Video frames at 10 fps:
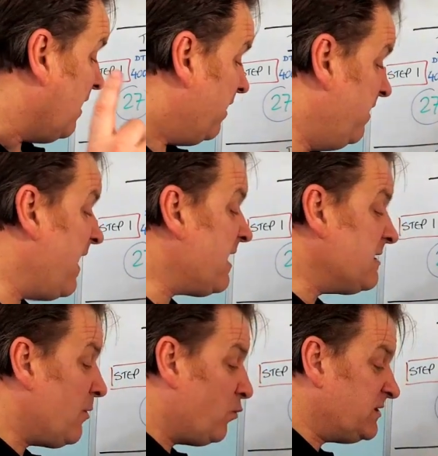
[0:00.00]

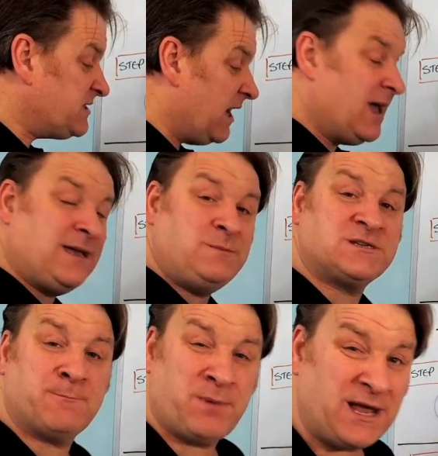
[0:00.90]
Then we times
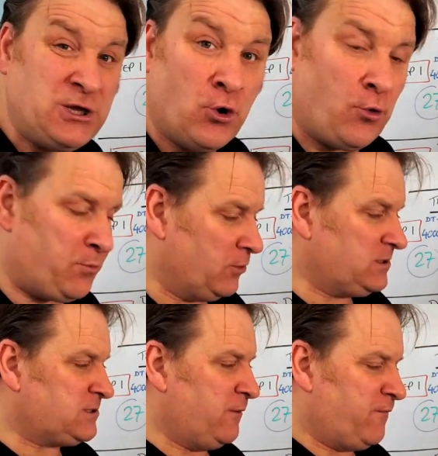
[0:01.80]
it by
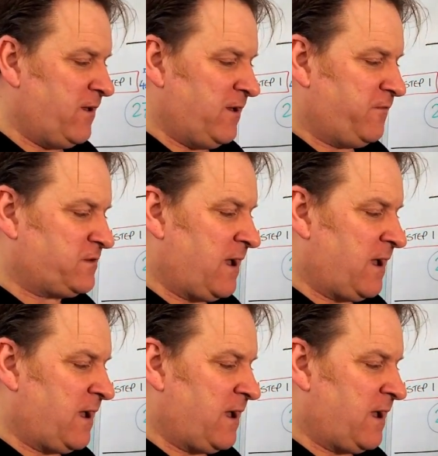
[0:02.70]
0.25.